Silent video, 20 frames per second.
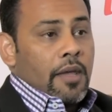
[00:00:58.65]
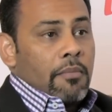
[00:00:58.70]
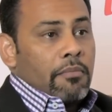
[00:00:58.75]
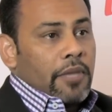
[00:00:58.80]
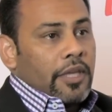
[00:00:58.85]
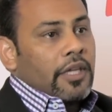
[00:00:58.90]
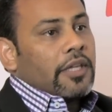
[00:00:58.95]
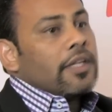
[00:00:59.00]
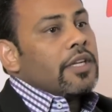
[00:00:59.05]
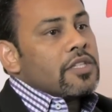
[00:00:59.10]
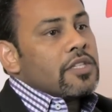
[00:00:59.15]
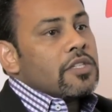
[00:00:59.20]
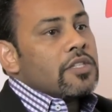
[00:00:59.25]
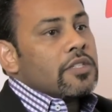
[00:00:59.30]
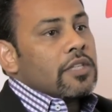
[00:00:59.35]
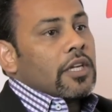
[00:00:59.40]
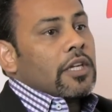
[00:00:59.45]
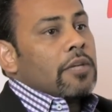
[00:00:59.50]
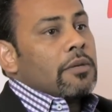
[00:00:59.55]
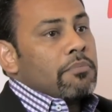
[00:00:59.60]
may not
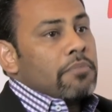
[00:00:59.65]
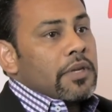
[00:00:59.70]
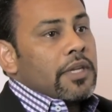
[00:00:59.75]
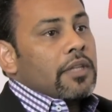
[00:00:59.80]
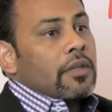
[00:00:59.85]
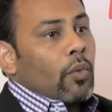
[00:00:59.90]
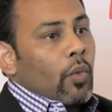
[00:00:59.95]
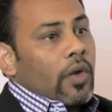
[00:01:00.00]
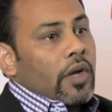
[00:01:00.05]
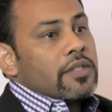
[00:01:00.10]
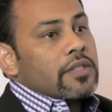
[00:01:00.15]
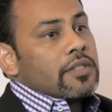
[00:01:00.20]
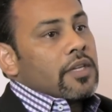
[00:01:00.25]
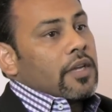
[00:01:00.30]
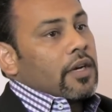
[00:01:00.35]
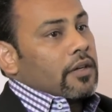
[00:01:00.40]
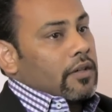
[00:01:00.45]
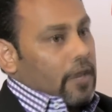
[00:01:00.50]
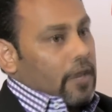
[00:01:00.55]
necessarily be the ones that are